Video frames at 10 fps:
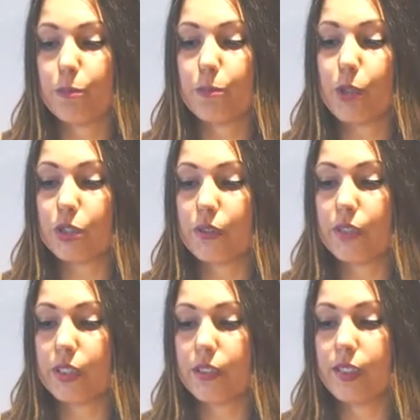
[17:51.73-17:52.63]
Most of
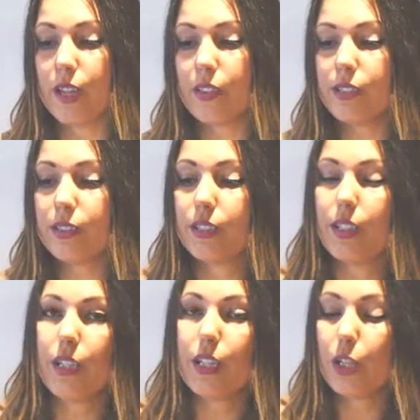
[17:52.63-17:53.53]
these studies
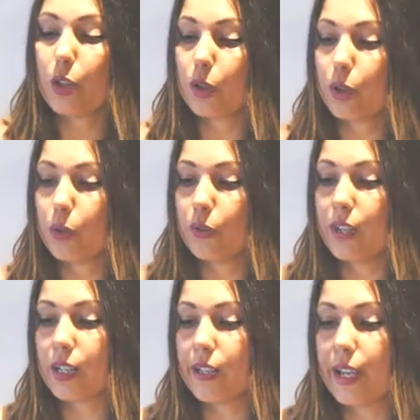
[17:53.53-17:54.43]
conclude
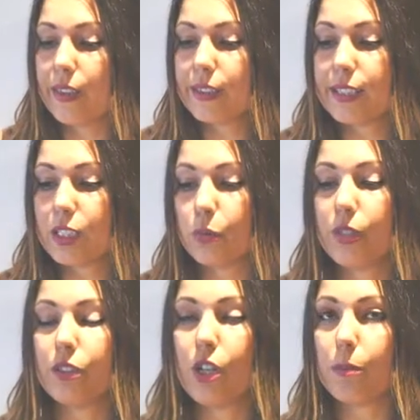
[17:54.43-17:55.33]
that Neanderthals
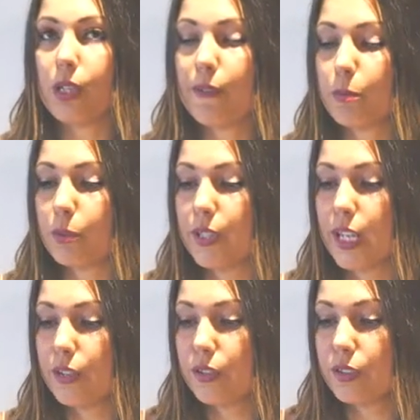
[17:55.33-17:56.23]
were top-level
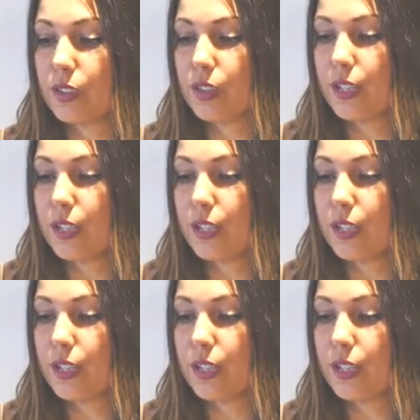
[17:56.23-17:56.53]
predators